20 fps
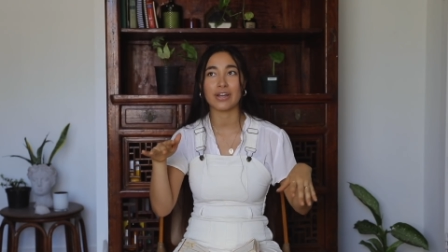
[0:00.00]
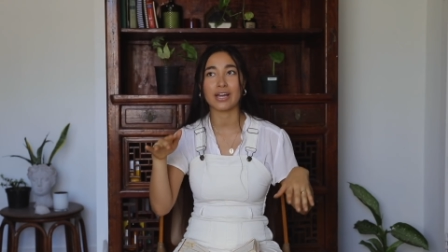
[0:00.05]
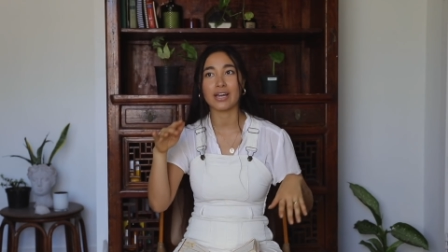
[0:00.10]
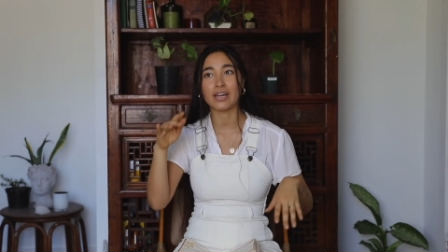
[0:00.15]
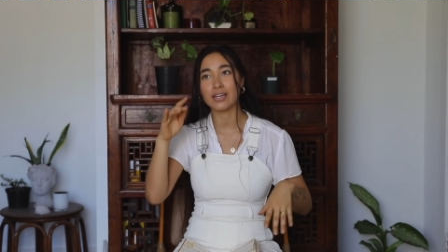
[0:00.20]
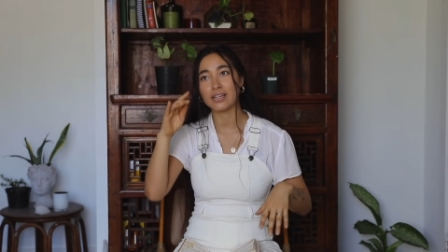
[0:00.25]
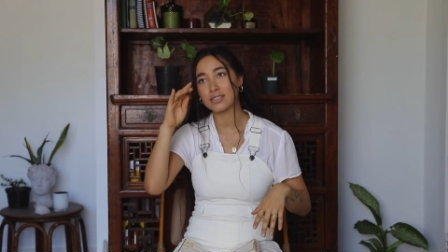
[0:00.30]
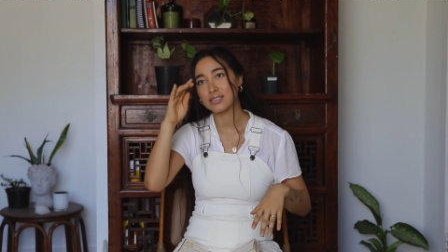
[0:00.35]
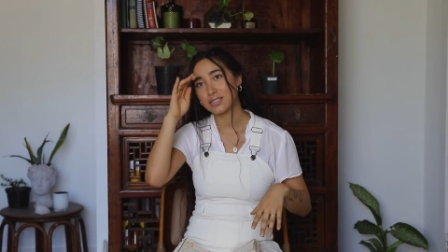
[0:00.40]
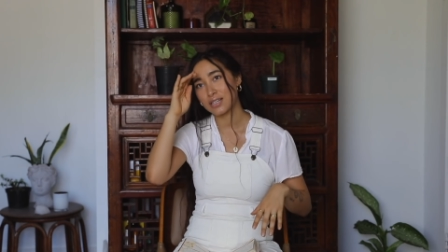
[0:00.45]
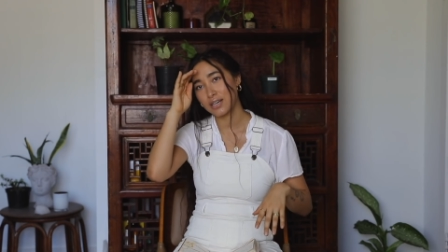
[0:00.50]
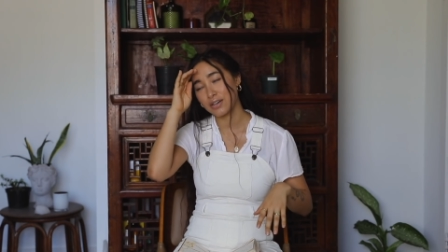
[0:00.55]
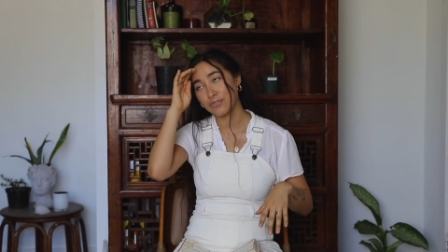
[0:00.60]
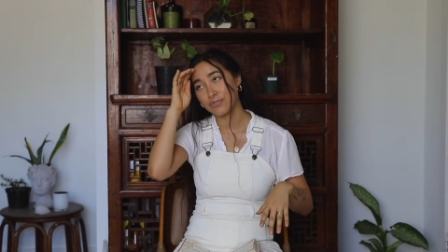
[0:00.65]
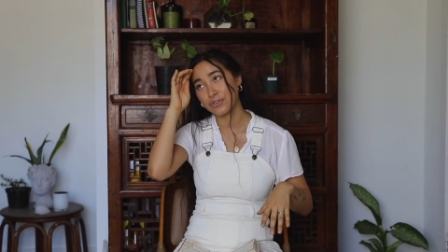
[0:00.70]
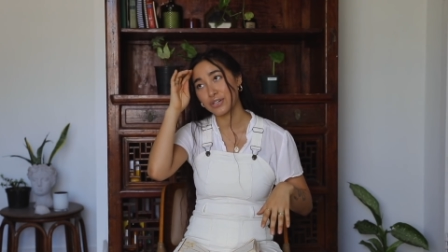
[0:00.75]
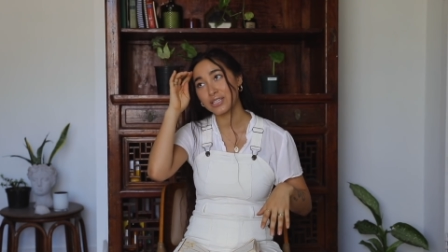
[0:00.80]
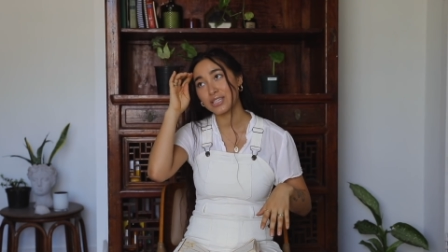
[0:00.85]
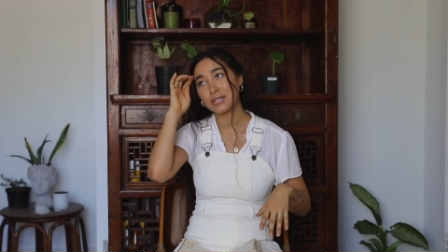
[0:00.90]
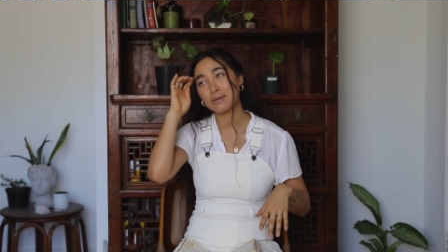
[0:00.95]
And a
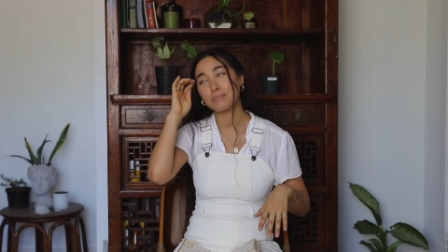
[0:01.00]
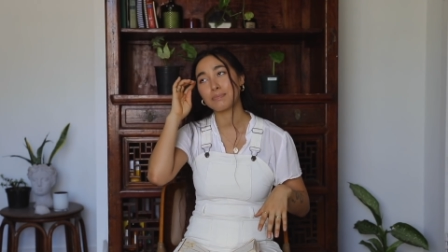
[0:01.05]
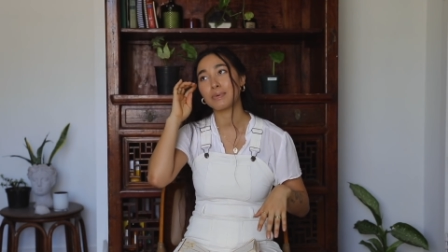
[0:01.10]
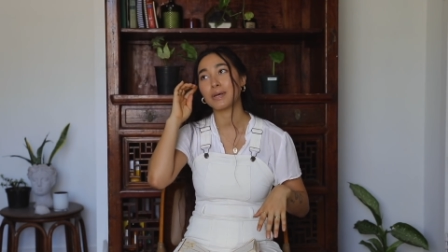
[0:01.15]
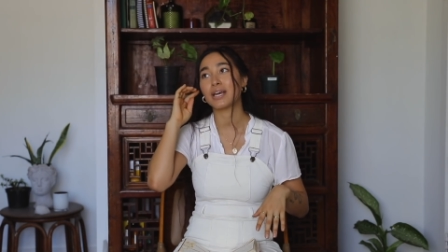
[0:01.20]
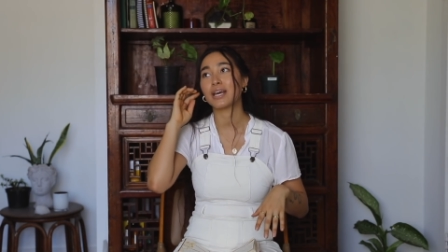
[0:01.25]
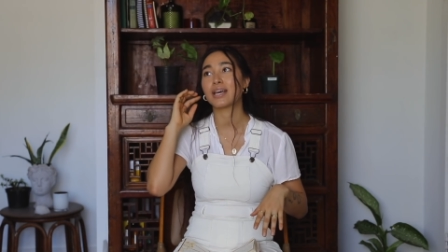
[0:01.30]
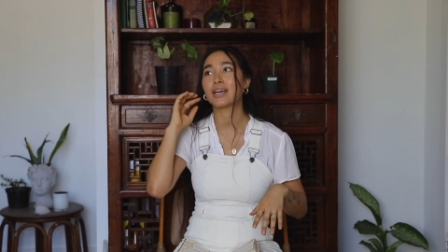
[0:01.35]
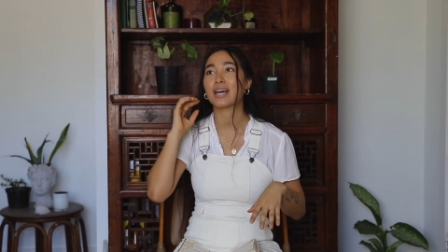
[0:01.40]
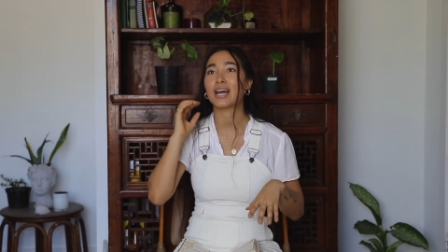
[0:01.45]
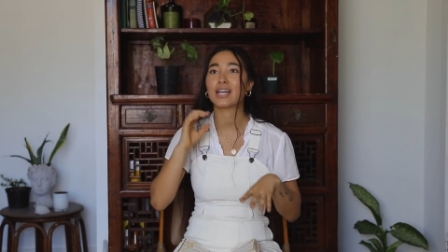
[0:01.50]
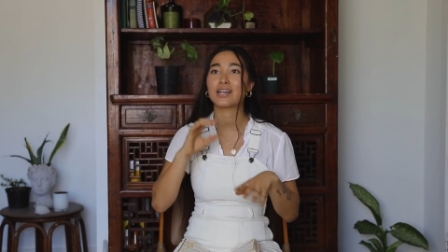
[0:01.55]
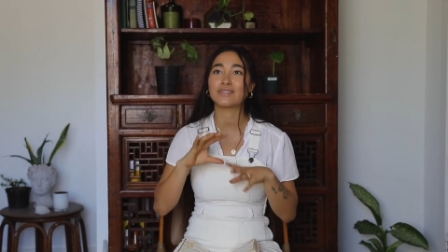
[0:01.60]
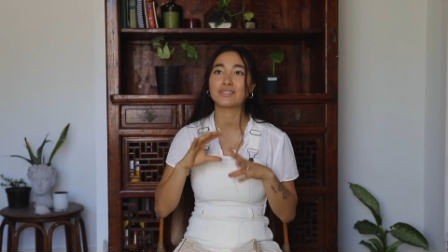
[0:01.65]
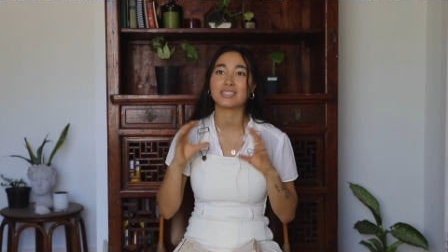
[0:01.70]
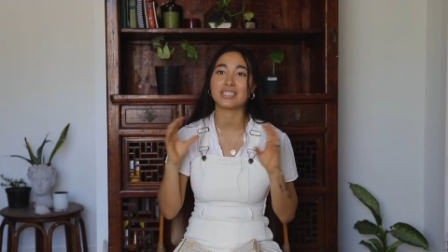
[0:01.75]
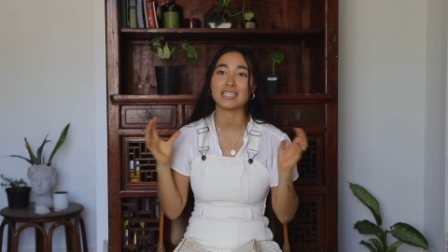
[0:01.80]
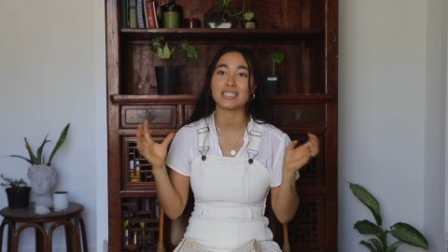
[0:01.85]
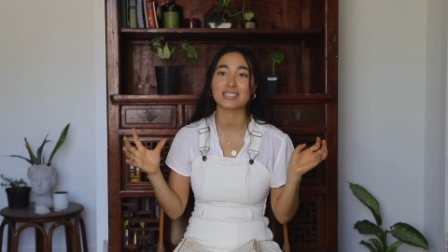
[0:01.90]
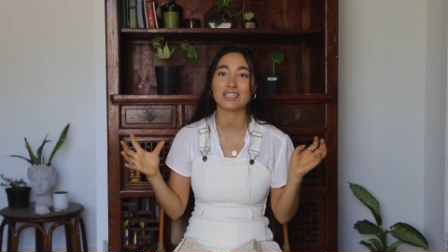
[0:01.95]
really big kind
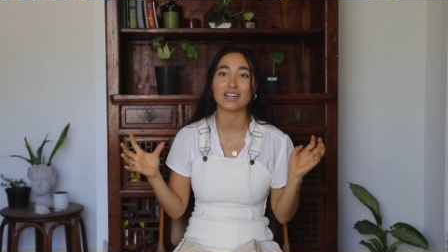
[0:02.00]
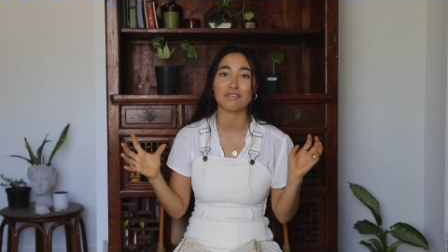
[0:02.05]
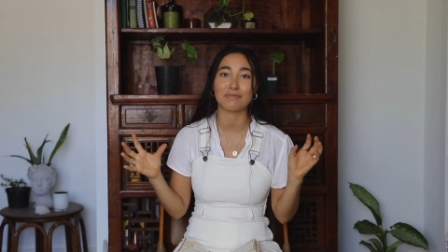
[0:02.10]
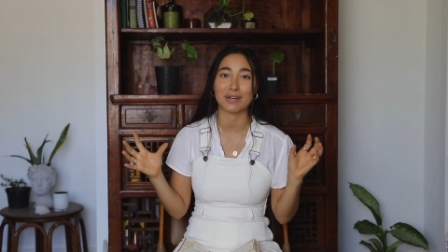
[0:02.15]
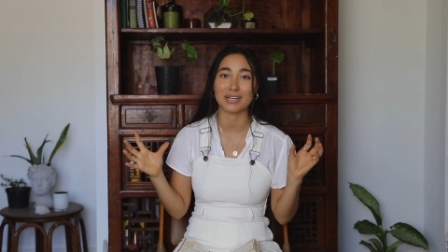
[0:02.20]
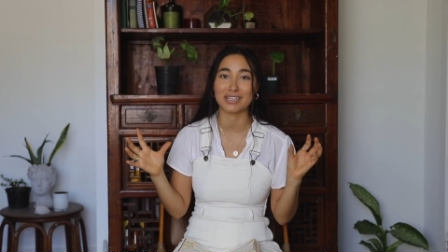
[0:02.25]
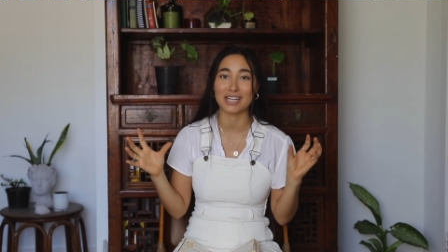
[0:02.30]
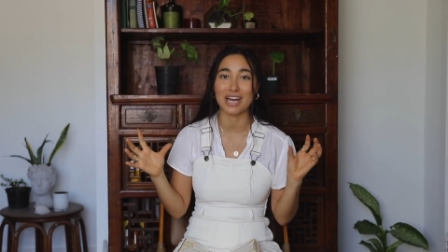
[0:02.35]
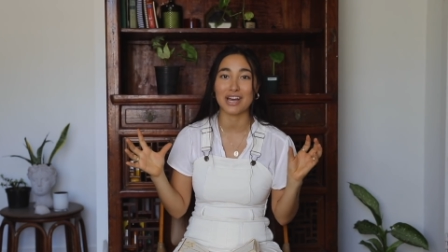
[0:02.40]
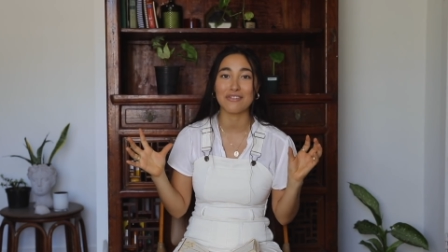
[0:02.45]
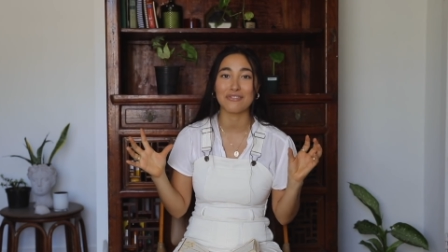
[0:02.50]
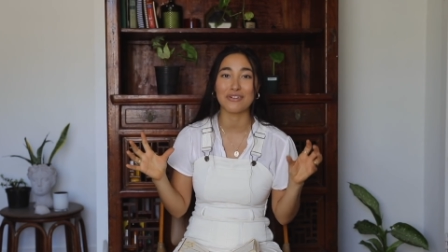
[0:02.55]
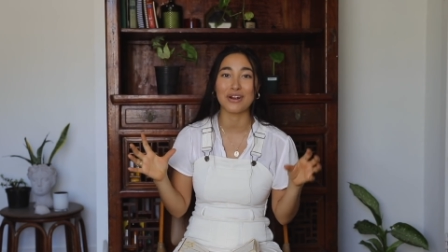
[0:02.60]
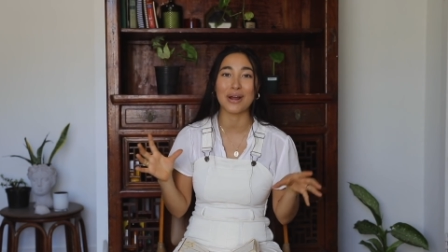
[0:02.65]
of season of my life